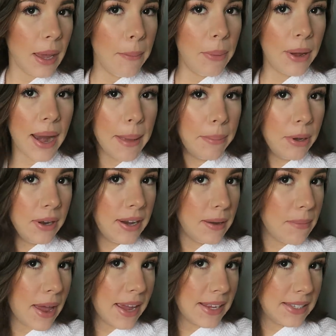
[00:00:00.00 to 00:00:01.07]
But I put
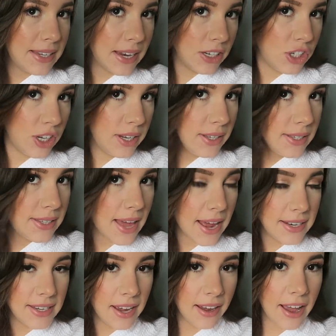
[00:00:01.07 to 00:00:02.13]
in my extensions
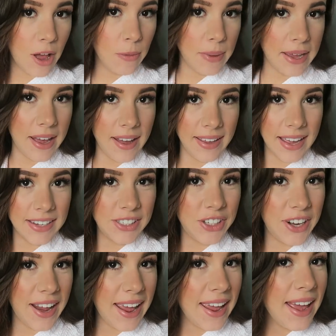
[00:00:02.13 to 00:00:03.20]
that Doug helped me cut
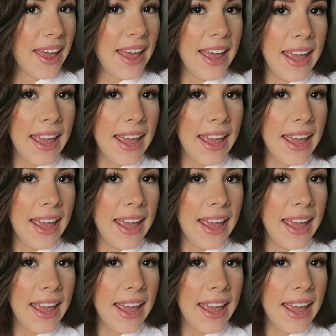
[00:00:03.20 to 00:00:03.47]
yesterday,